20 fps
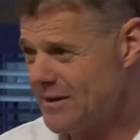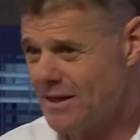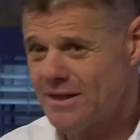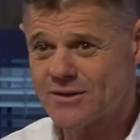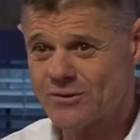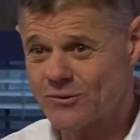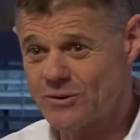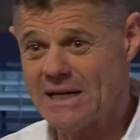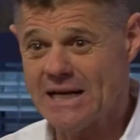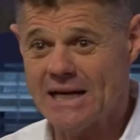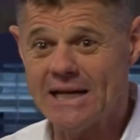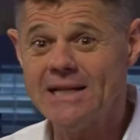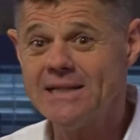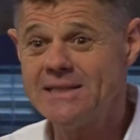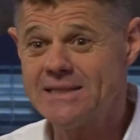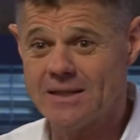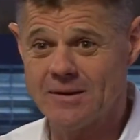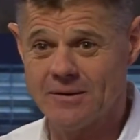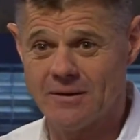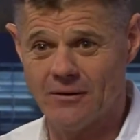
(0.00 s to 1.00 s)
there's
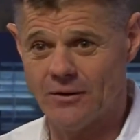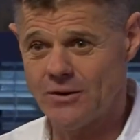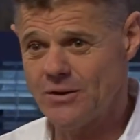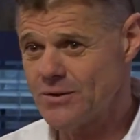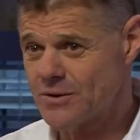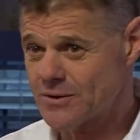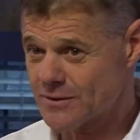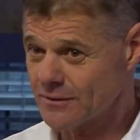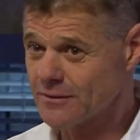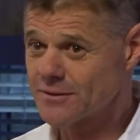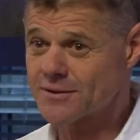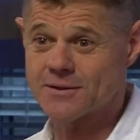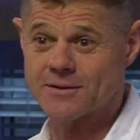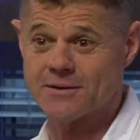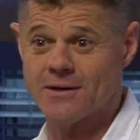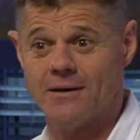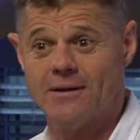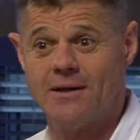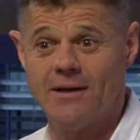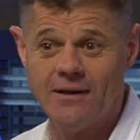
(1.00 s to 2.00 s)
reality. Are you still
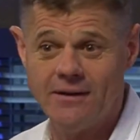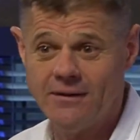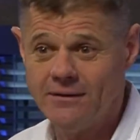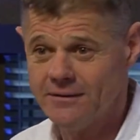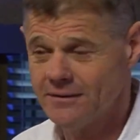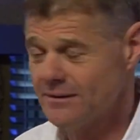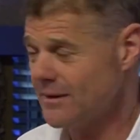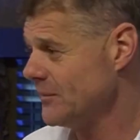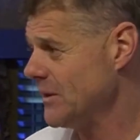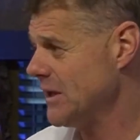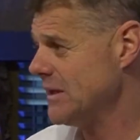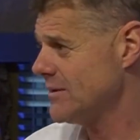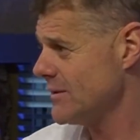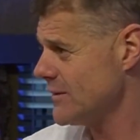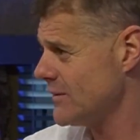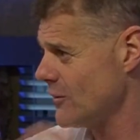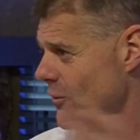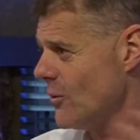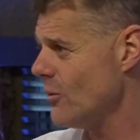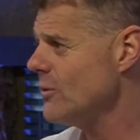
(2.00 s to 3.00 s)
studying? I mean,
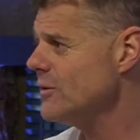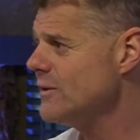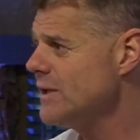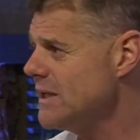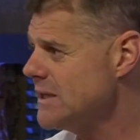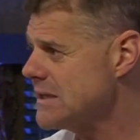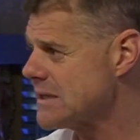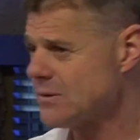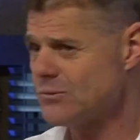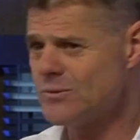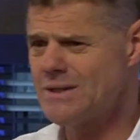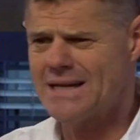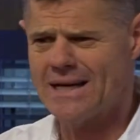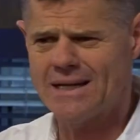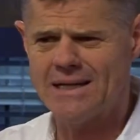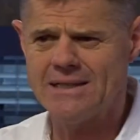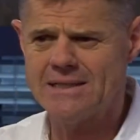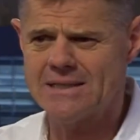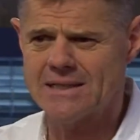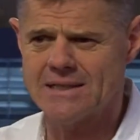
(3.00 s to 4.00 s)
just all these
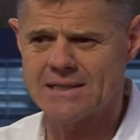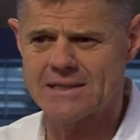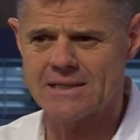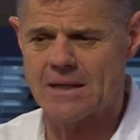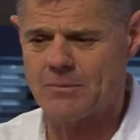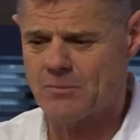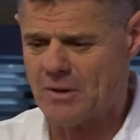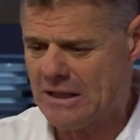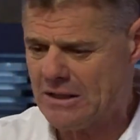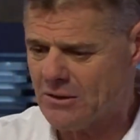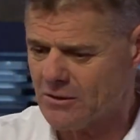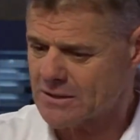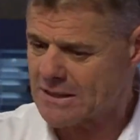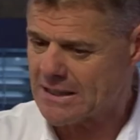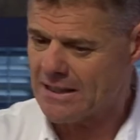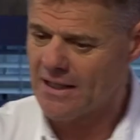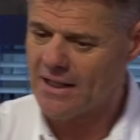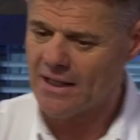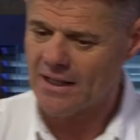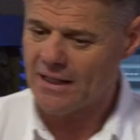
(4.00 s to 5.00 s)
realities, they may not
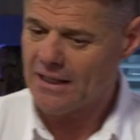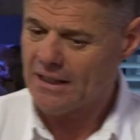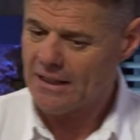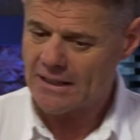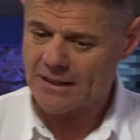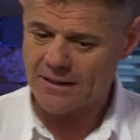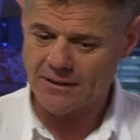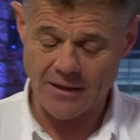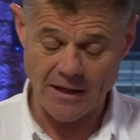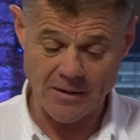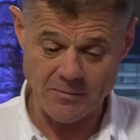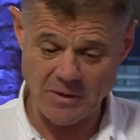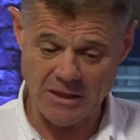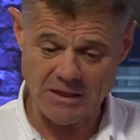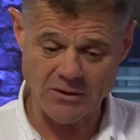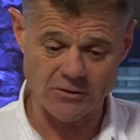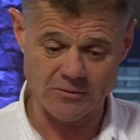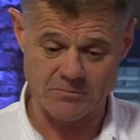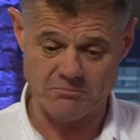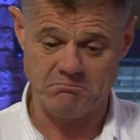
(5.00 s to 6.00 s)

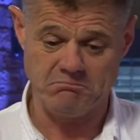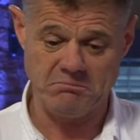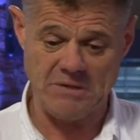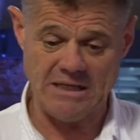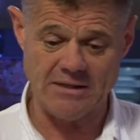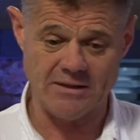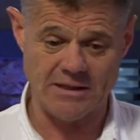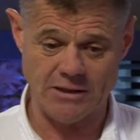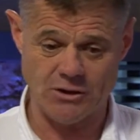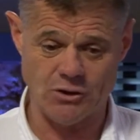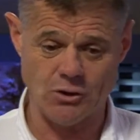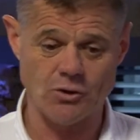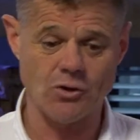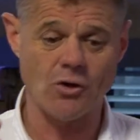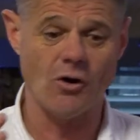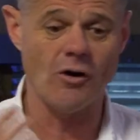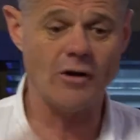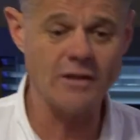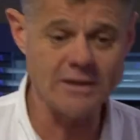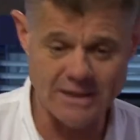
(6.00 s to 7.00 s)
mean that you
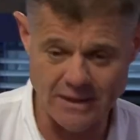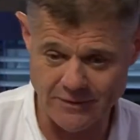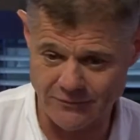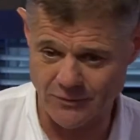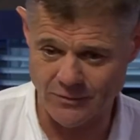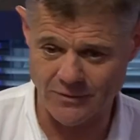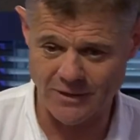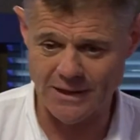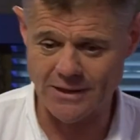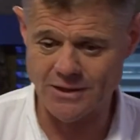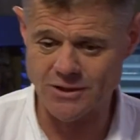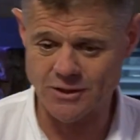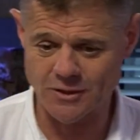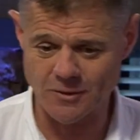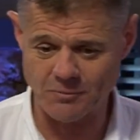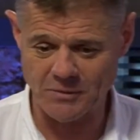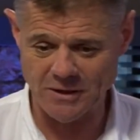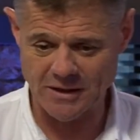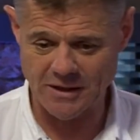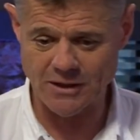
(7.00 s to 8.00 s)
can't have a
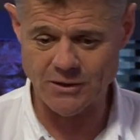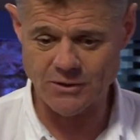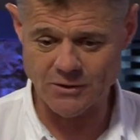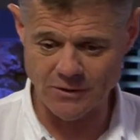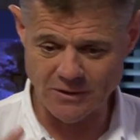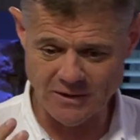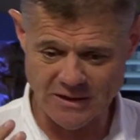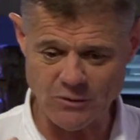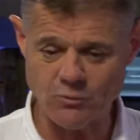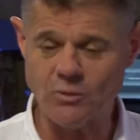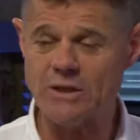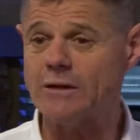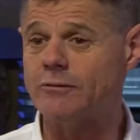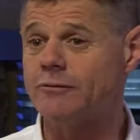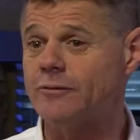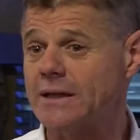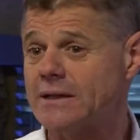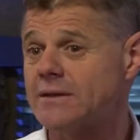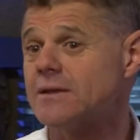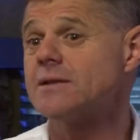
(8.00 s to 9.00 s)
relationship, but they certainly would
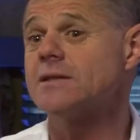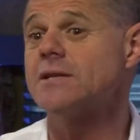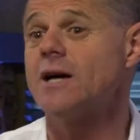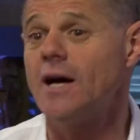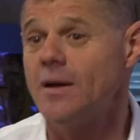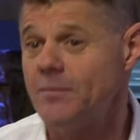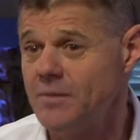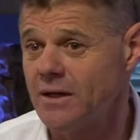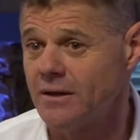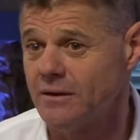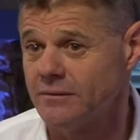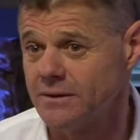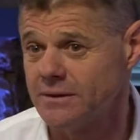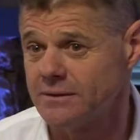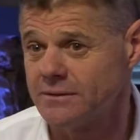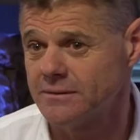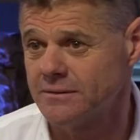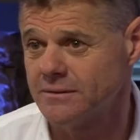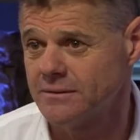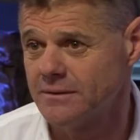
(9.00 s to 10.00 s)
affect the timing of it.